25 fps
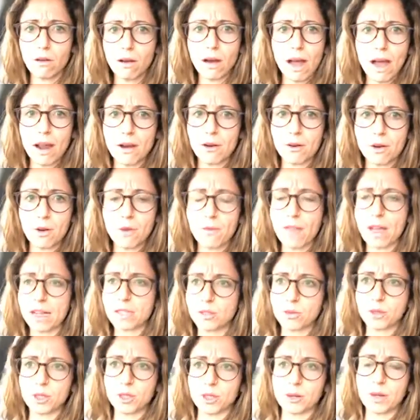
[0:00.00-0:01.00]
I don't know if that's
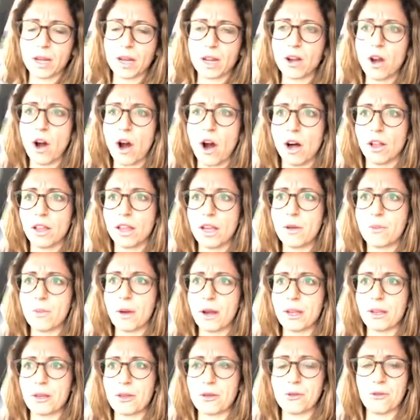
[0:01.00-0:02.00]
what you can call it,
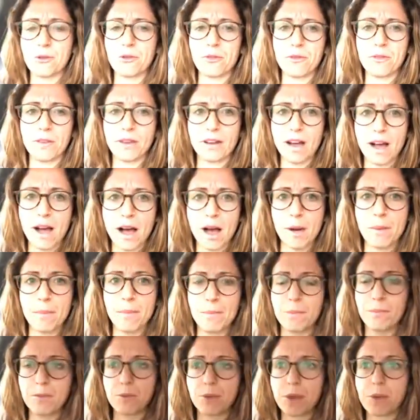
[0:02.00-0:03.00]
when you've
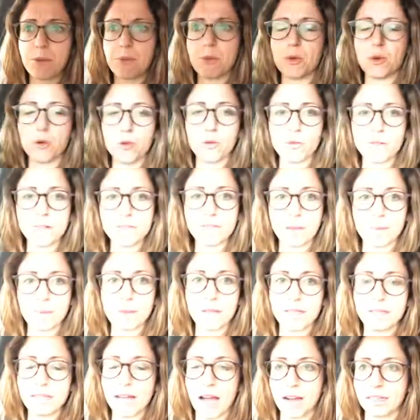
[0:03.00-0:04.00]
removed
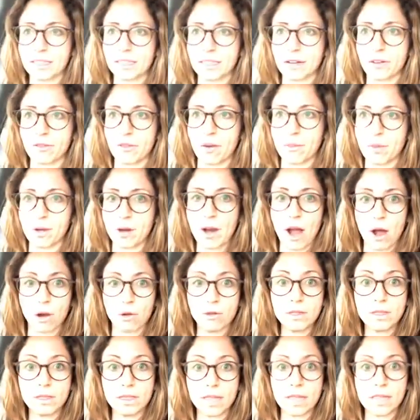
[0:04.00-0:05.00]
something toxic from your
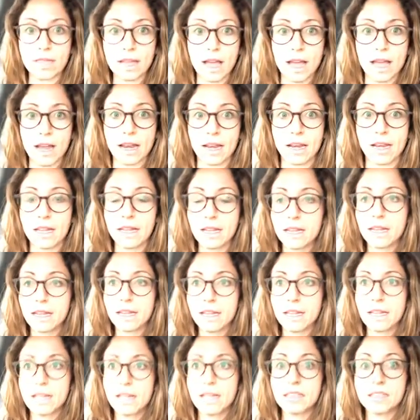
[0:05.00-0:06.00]
house and then
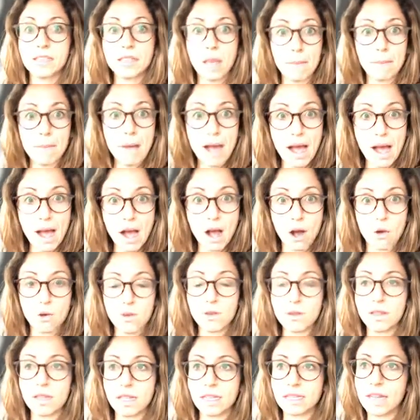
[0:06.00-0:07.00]

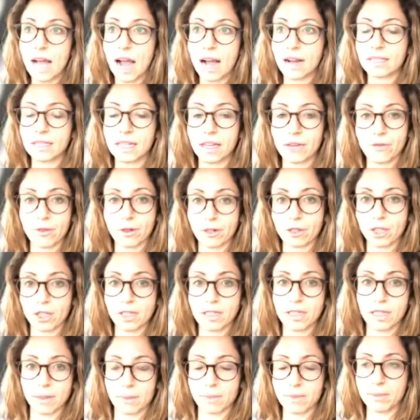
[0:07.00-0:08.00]
somehow the toxic
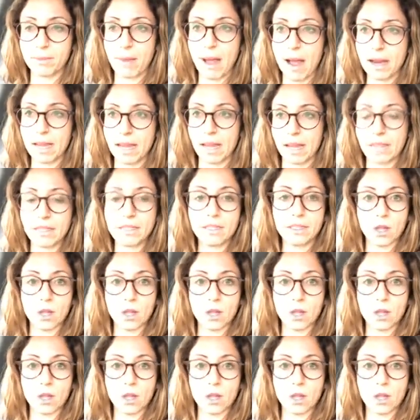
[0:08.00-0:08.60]
version slips back in.